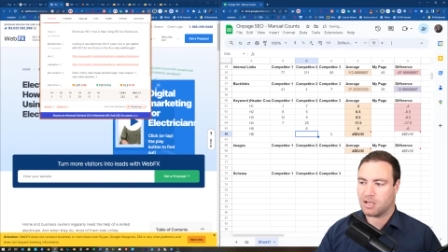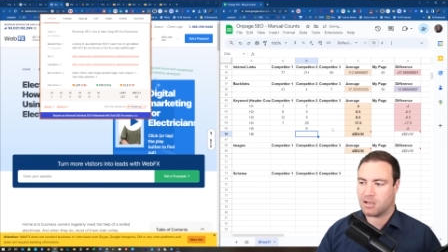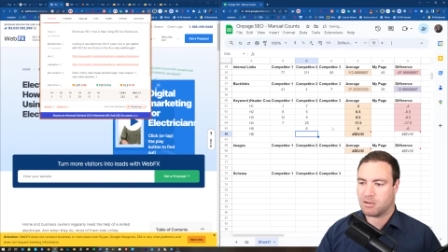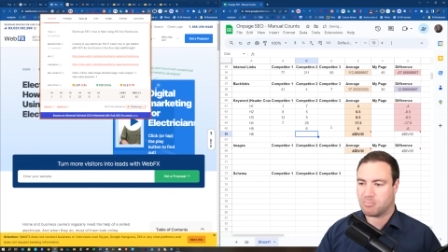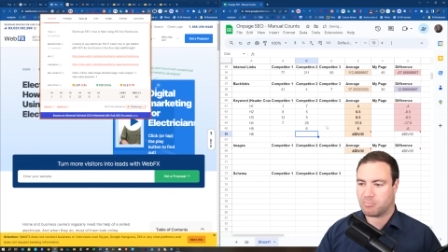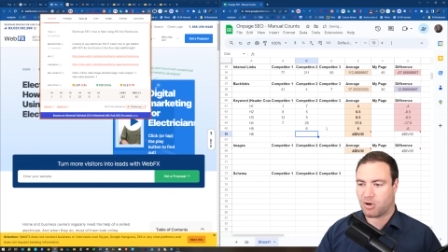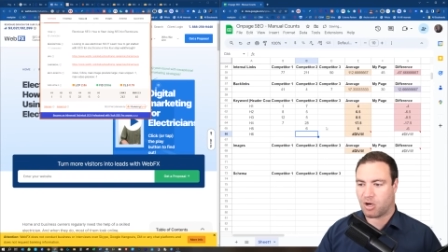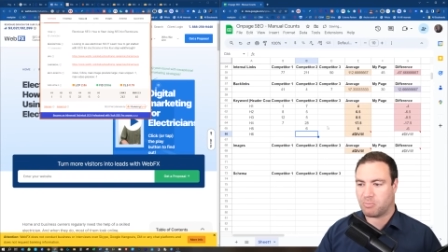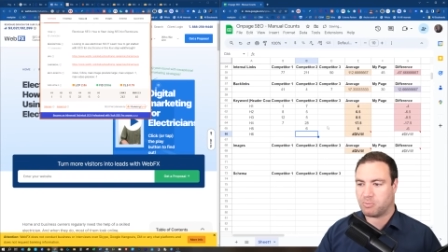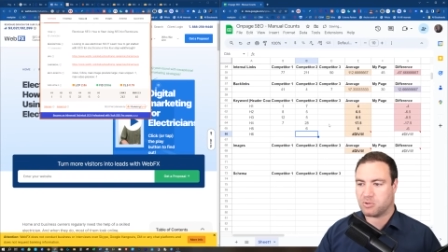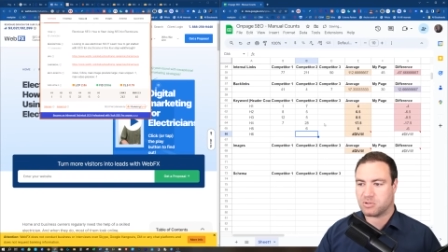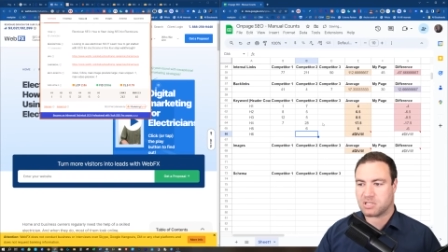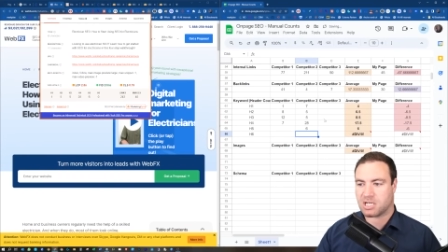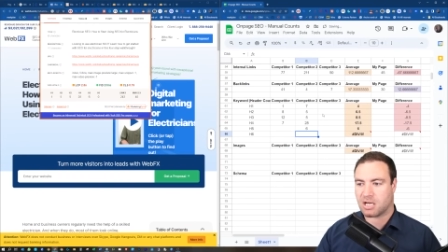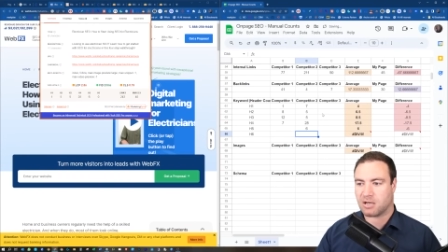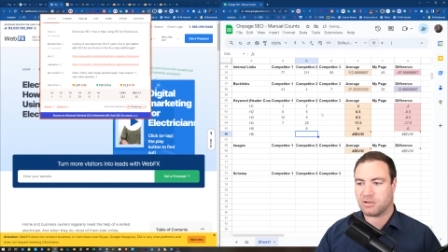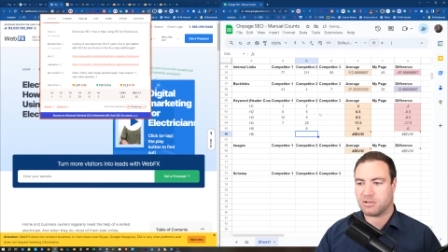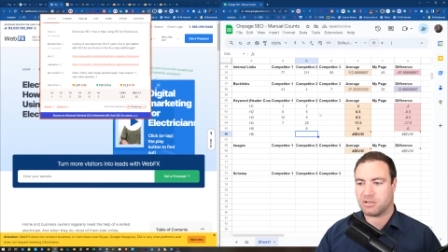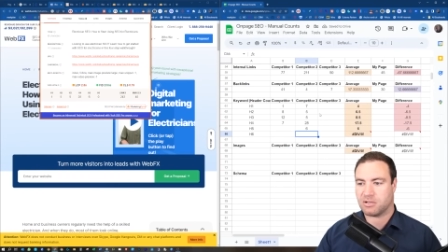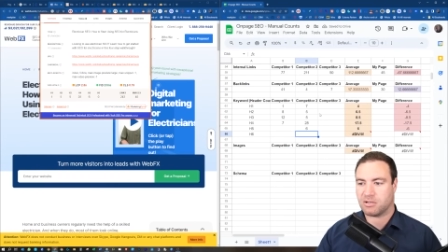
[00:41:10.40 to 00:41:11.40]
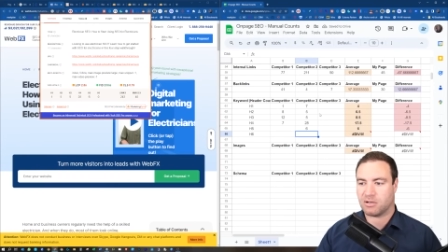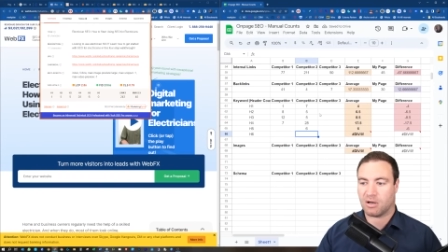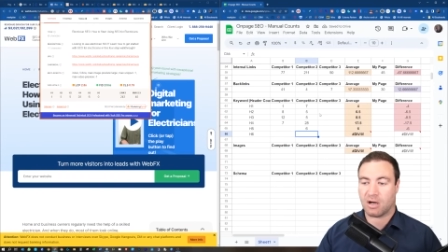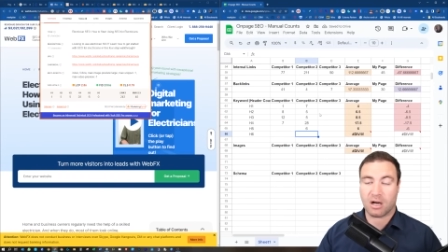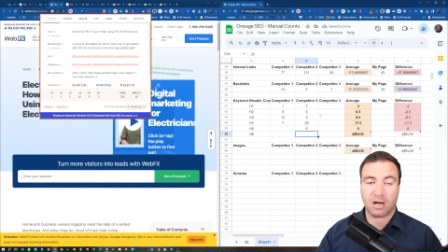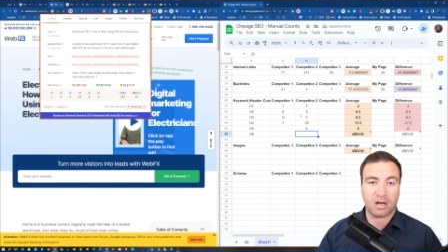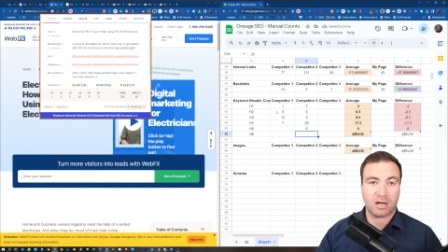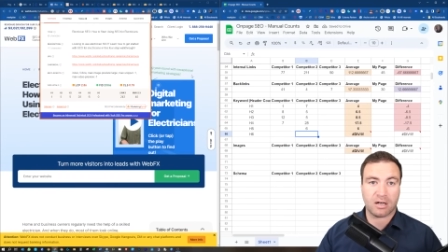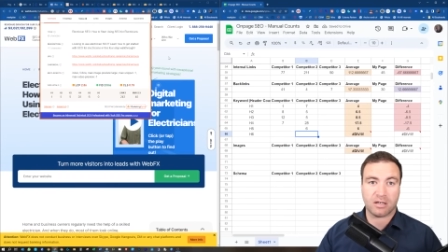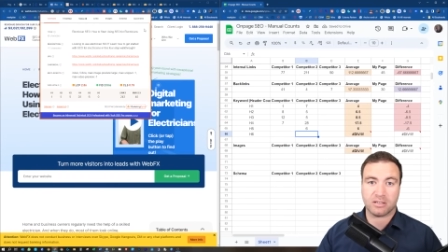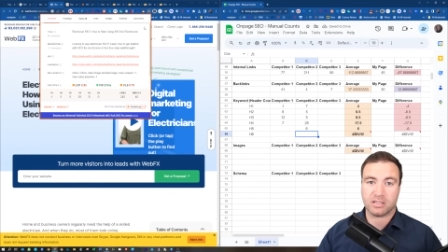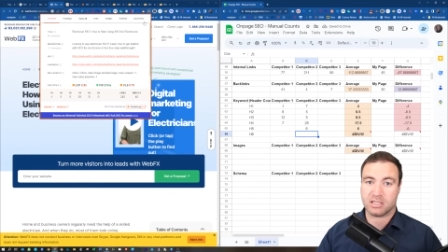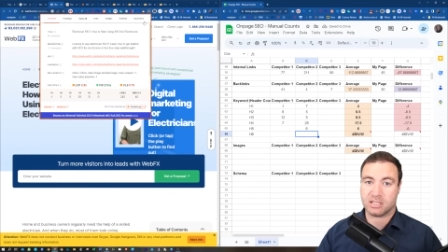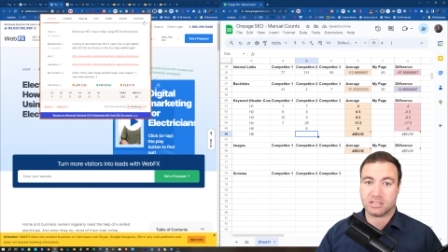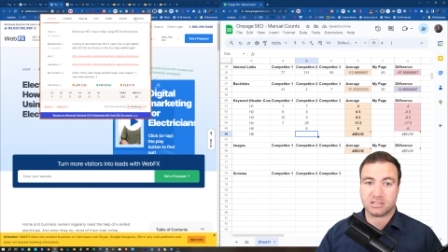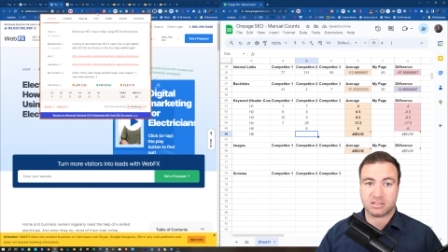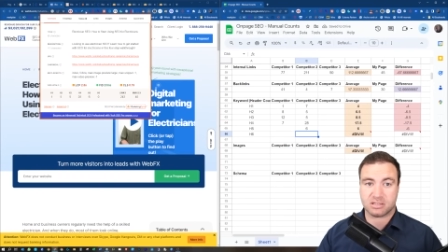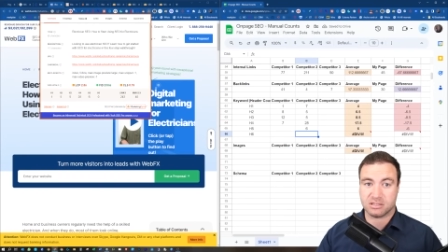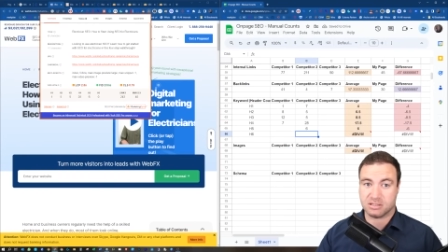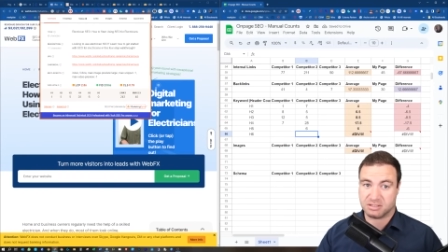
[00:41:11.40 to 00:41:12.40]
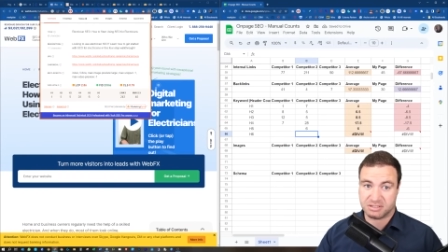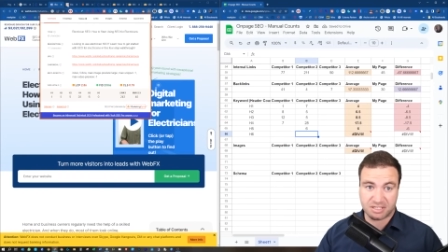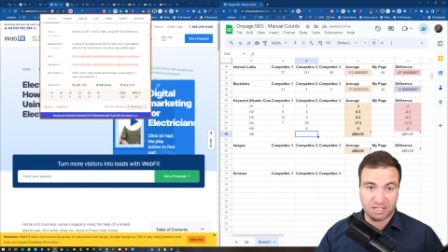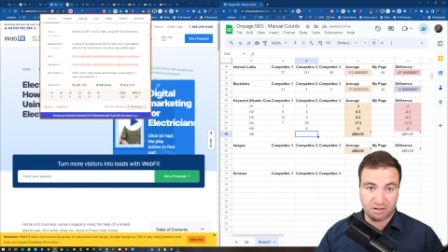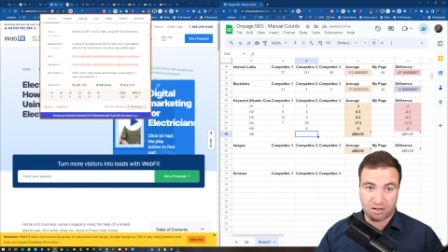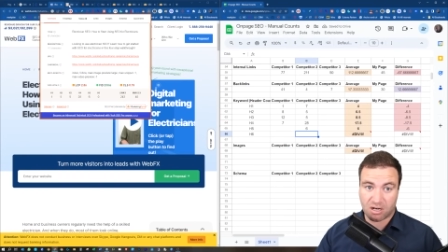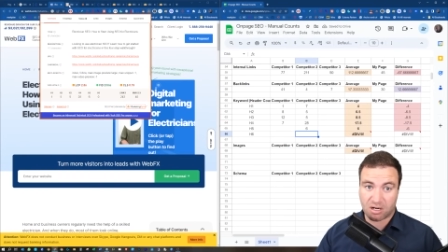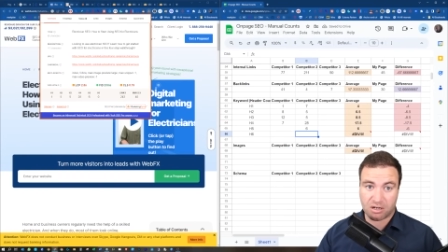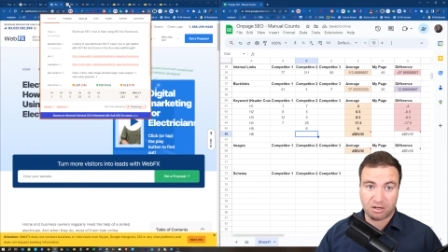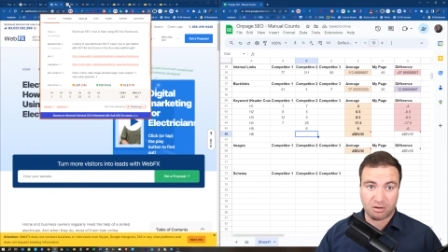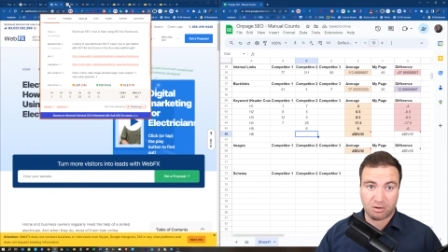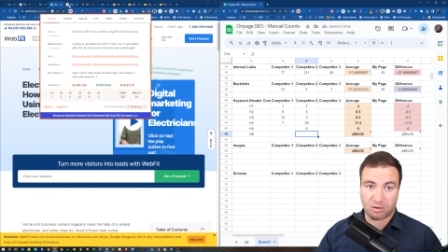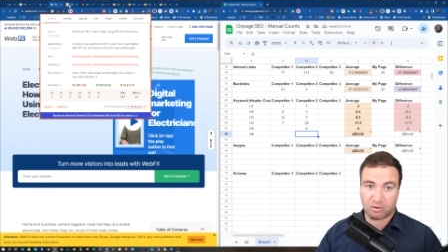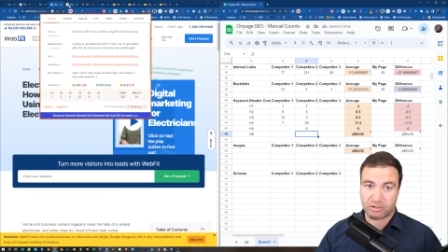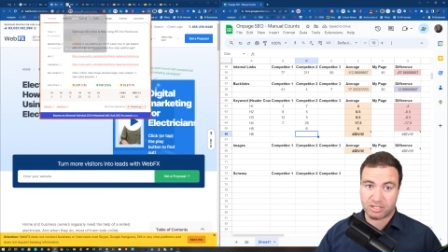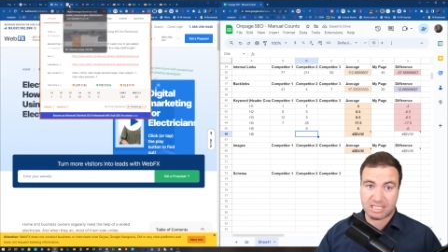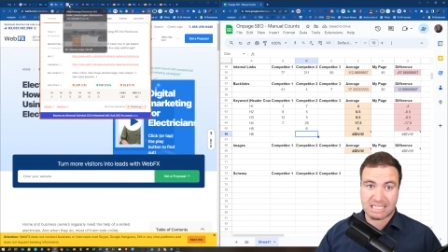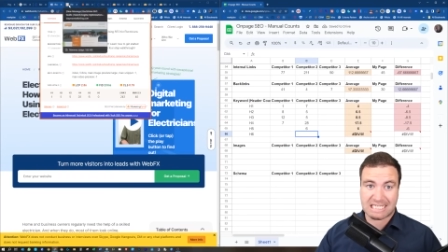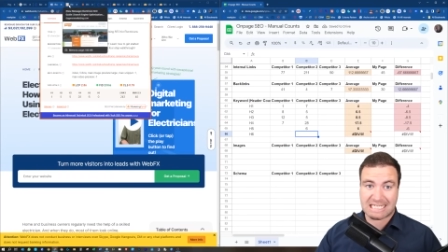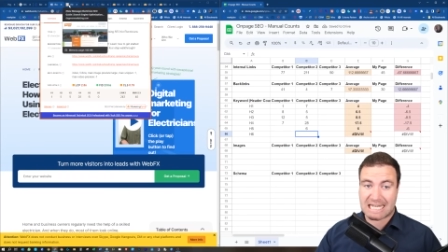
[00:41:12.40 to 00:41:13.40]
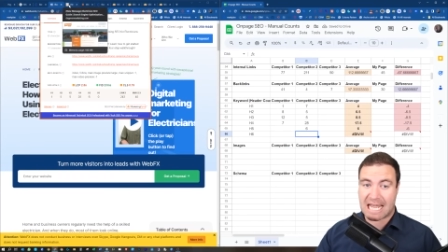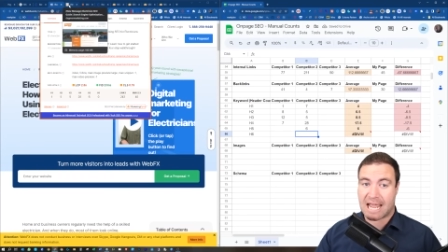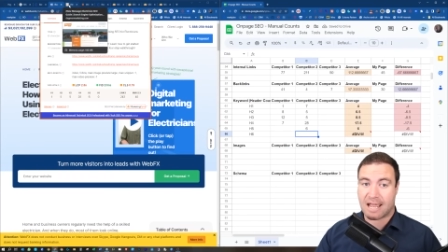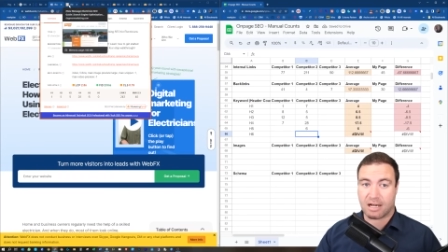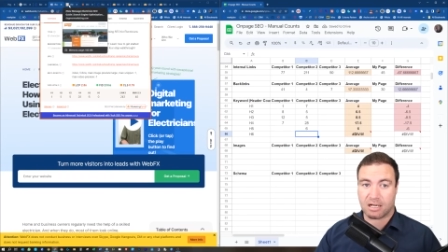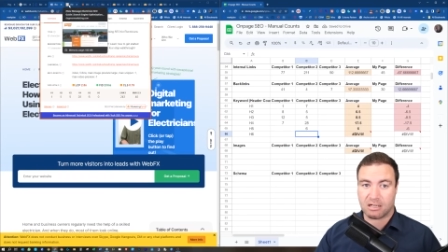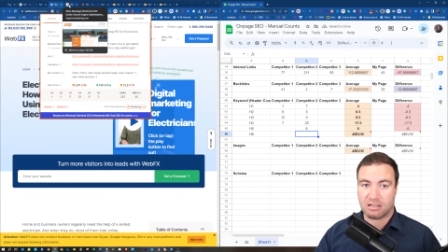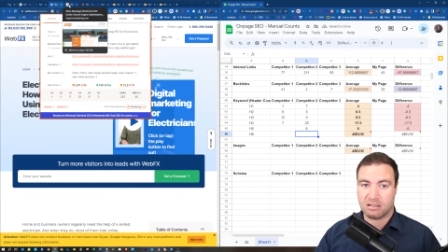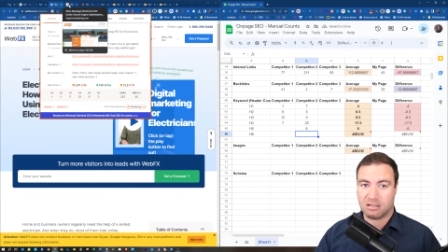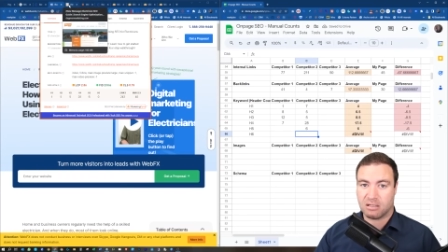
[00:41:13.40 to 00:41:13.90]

POP will tell you, oh, it's zero or it's 10.